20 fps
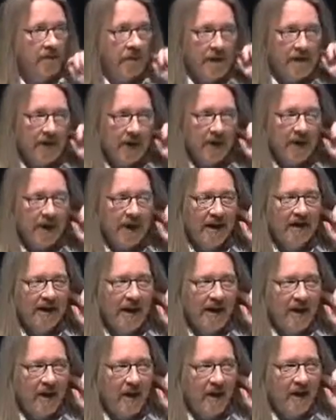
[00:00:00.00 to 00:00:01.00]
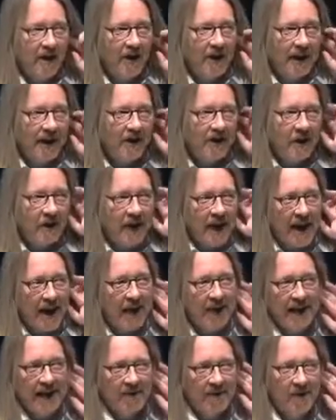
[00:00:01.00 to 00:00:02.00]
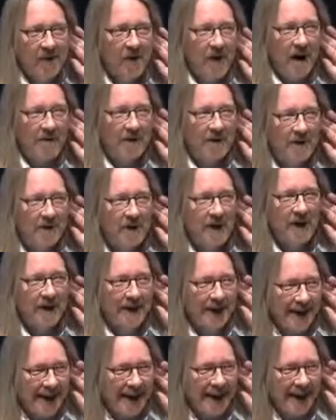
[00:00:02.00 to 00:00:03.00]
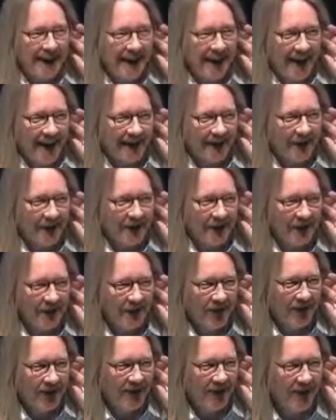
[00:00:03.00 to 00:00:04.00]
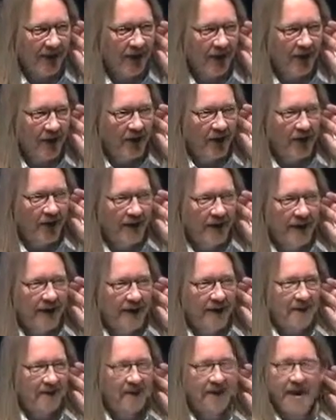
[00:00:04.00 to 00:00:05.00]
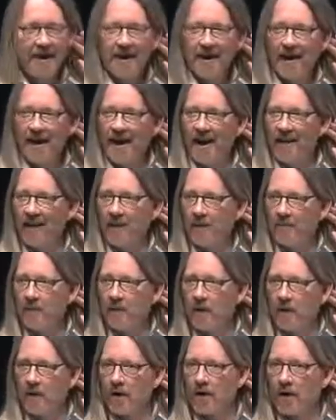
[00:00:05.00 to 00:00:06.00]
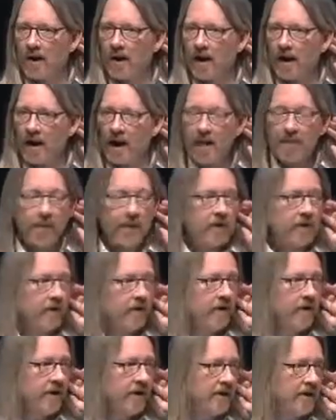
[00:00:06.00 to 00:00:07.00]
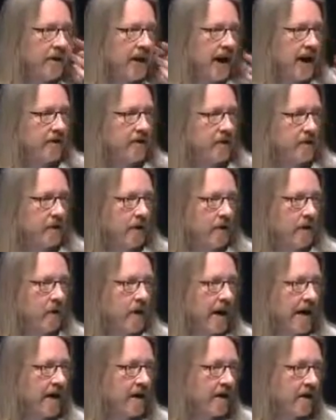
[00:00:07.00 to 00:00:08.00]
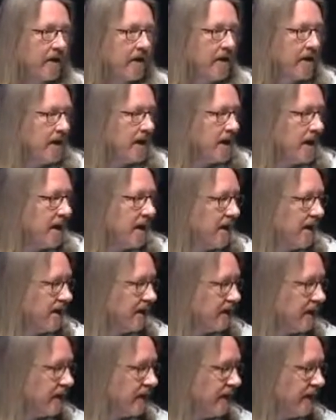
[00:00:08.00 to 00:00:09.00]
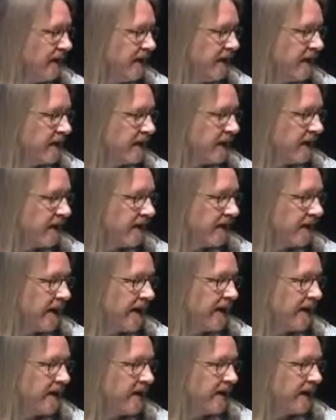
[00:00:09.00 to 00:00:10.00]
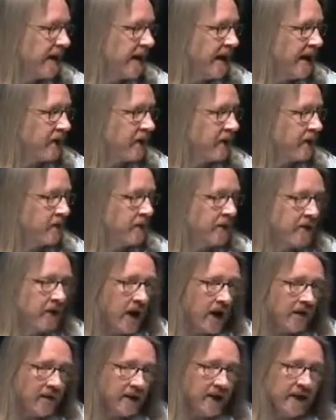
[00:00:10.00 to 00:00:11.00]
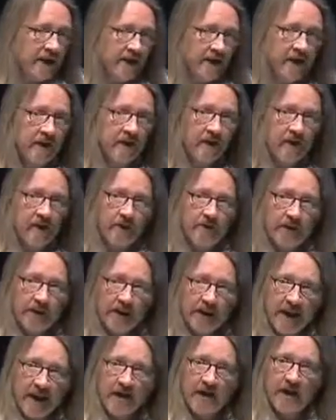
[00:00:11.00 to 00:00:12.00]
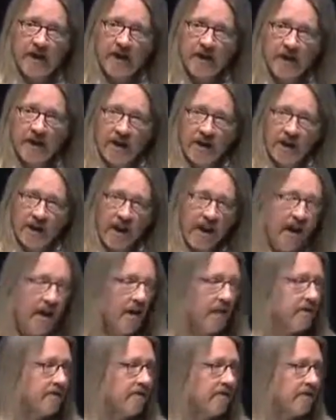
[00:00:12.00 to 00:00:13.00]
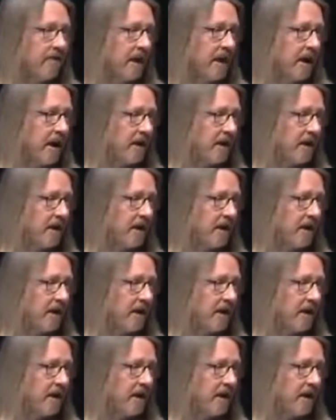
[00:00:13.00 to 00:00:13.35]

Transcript: People are living longer, and so now they have more opportunity to get cancer, right? The longer you live, the more opportunity you have to acquire a disease like cancer, which often is an accumulation of